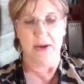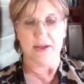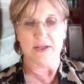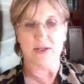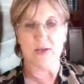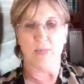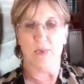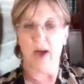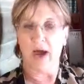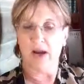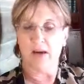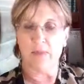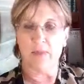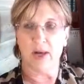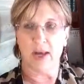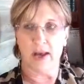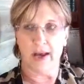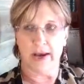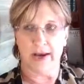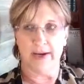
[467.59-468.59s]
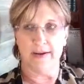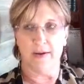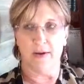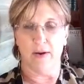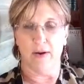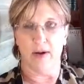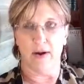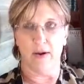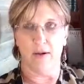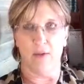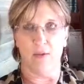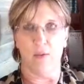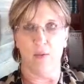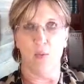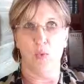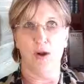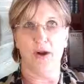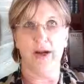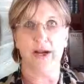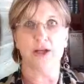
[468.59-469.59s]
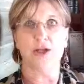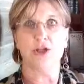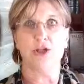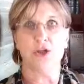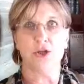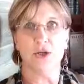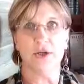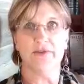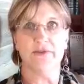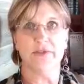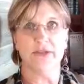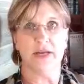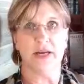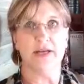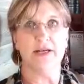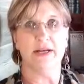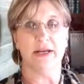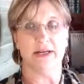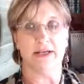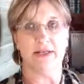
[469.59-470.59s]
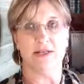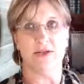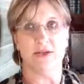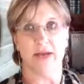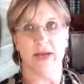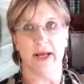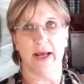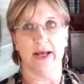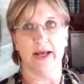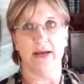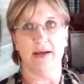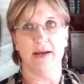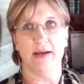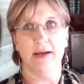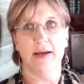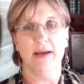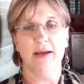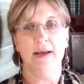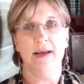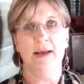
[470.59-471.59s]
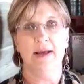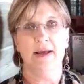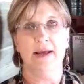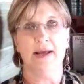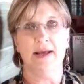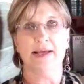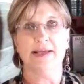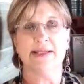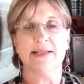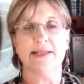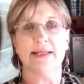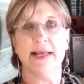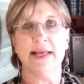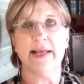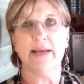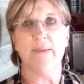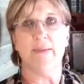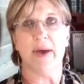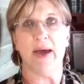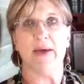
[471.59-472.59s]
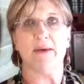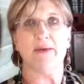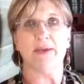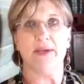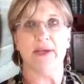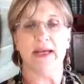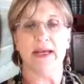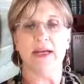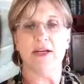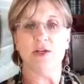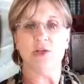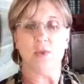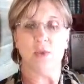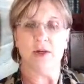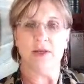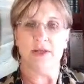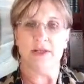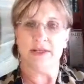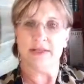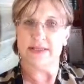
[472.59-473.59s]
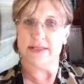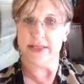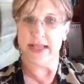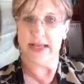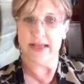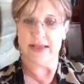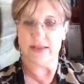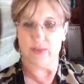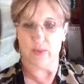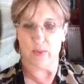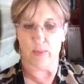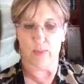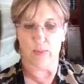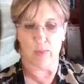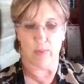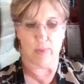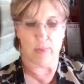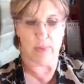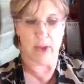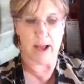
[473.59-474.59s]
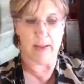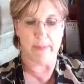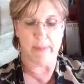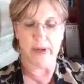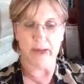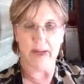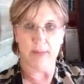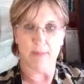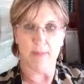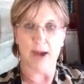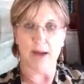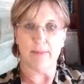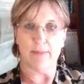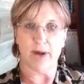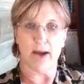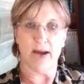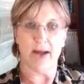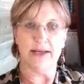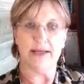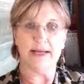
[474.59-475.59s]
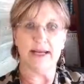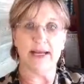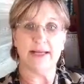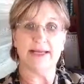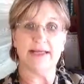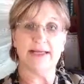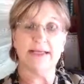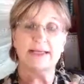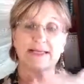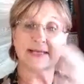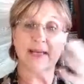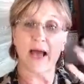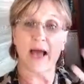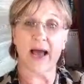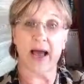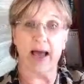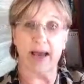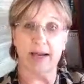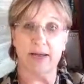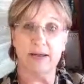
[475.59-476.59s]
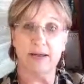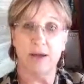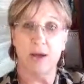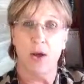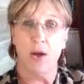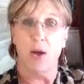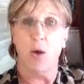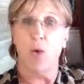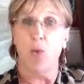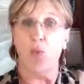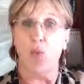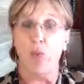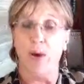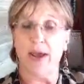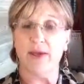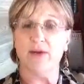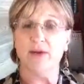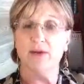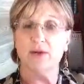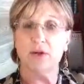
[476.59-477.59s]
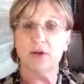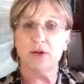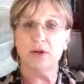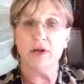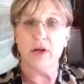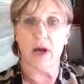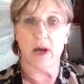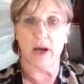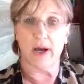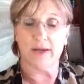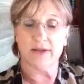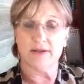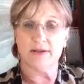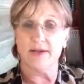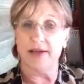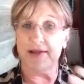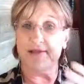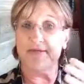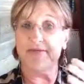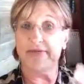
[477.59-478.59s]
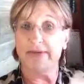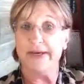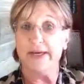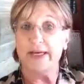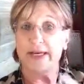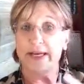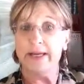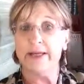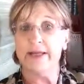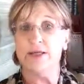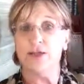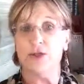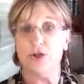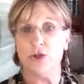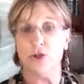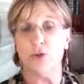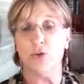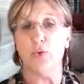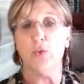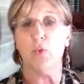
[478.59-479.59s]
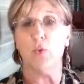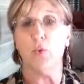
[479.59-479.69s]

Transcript: So bottom line, what I should have done yesterday is think about each one of these things that were popping in my mind and decide whether or not they fit into